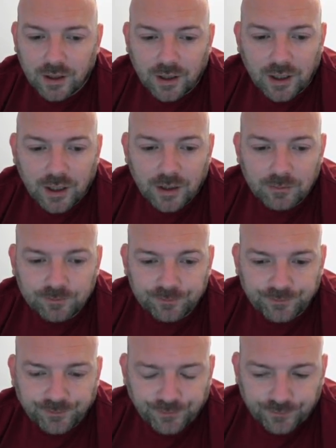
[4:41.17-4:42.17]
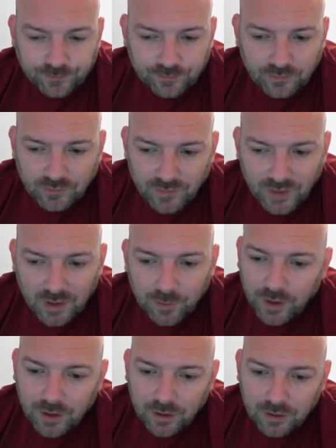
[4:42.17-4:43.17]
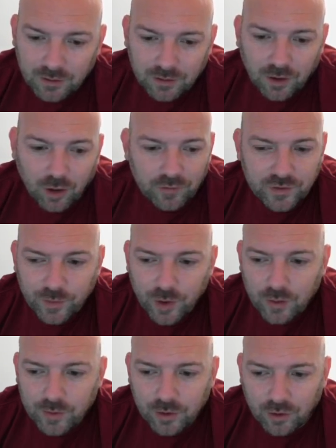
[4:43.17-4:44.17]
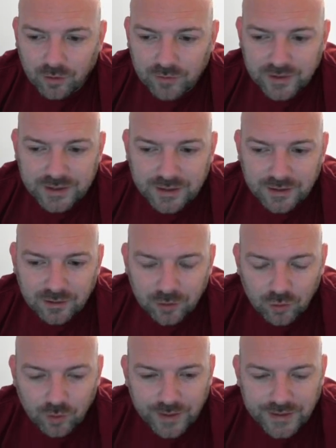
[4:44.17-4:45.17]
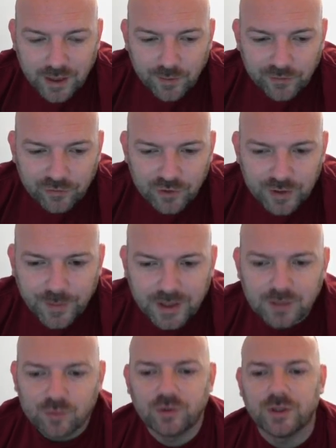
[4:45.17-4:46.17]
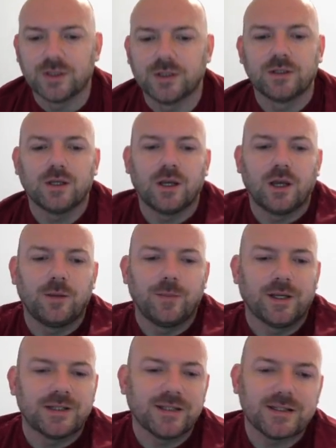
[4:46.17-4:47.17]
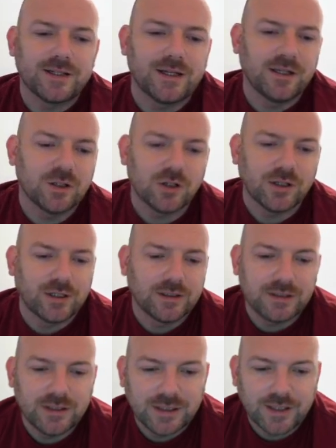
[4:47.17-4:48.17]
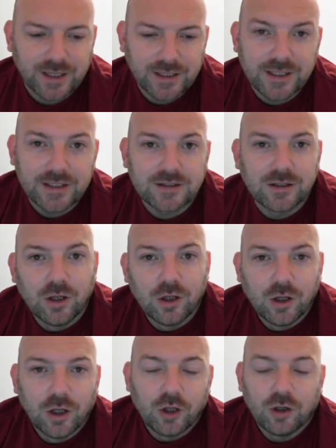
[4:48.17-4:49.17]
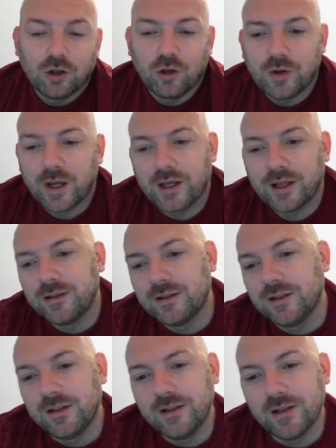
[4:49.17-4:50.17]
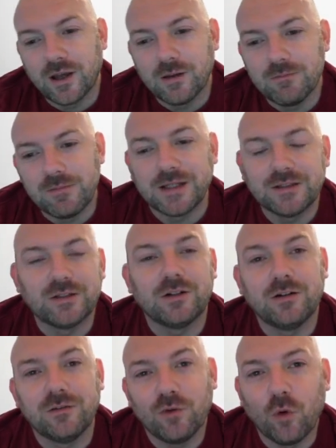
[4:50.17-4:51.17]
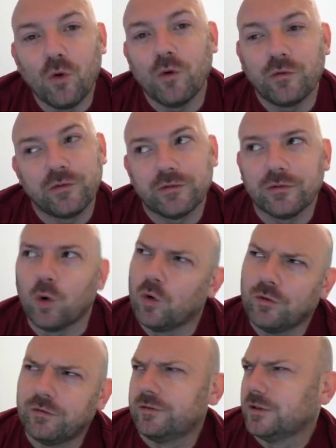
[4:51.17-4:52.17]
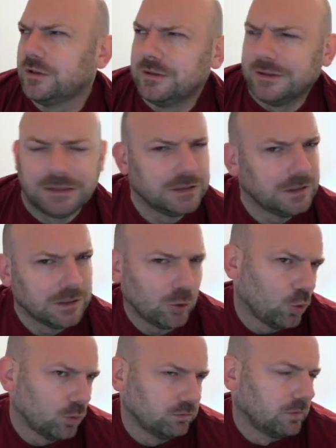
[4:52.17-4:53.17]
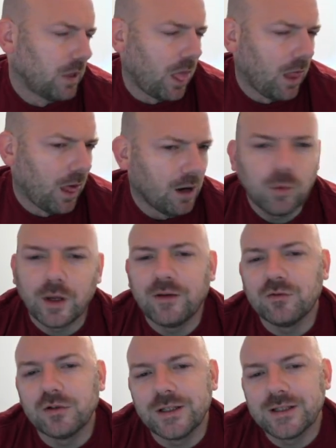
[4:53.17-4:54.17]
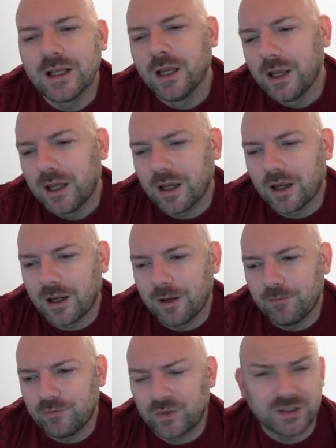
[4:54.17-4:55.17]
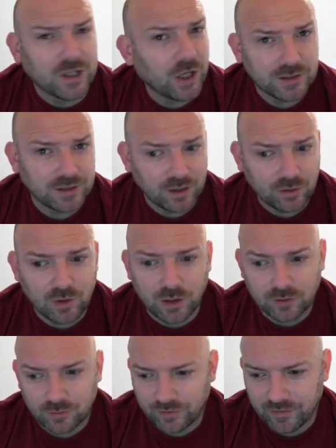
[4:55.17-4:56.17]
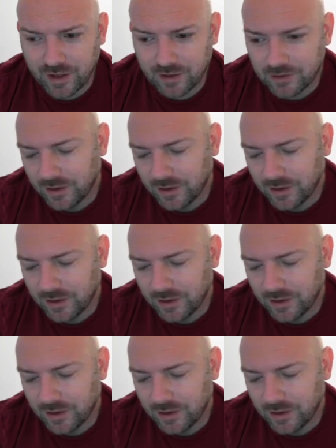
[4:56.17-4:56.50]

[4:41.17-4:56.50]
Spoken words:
But Oaths of Moment, obviously, always coming from a Space Marines. And Assassinate, because I had the Canoness, who had the Mantle of Orphandy, or whatever it is. It's hard to kill her with that.